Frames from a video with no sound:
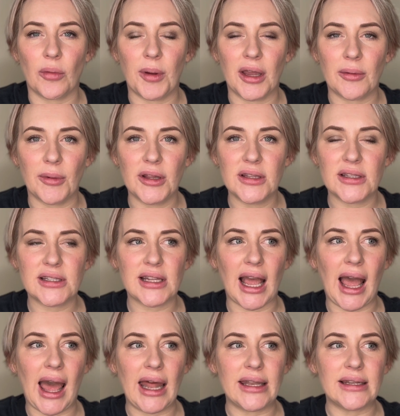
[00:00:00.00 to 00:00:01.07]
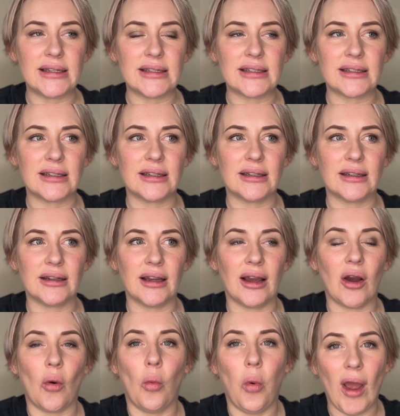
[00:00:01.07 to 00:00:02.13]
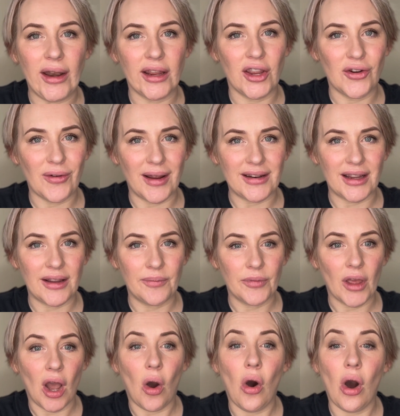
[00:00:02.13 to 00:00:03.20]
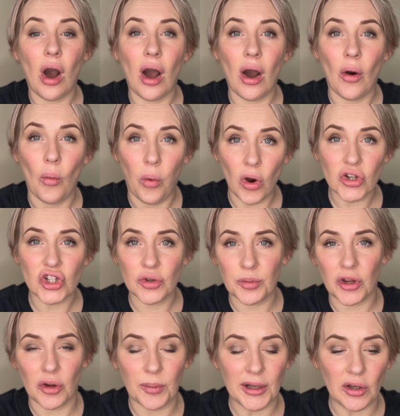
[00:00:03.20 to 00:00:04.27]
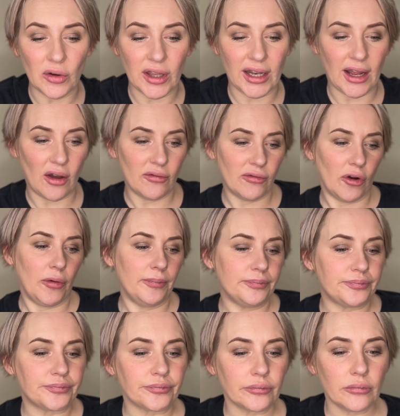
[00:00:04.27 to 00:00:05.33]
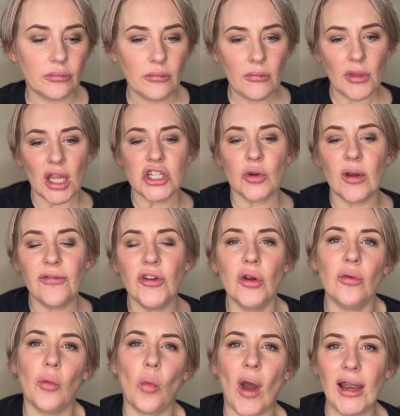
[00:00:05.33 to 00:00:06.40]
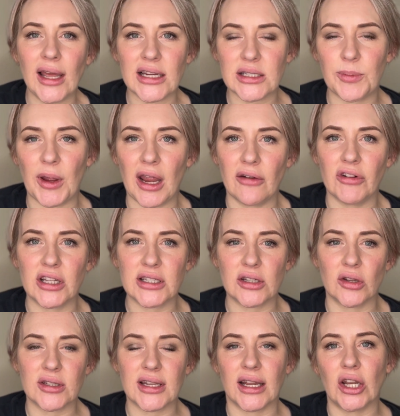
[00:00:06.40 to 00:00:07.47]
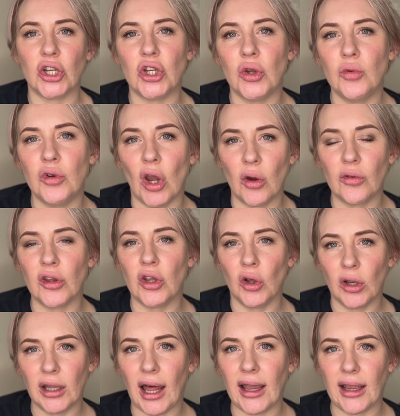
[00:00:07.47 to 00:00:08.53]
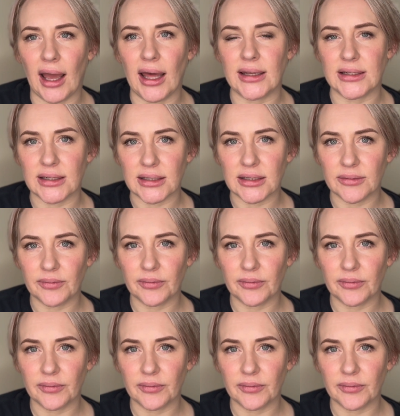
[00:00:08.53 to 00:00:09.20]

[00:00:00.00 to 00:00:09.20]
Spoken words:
pigments, and when are you ready? Or what should you be looking out for? So if you're well experienced on skin and you know that you're light-handed,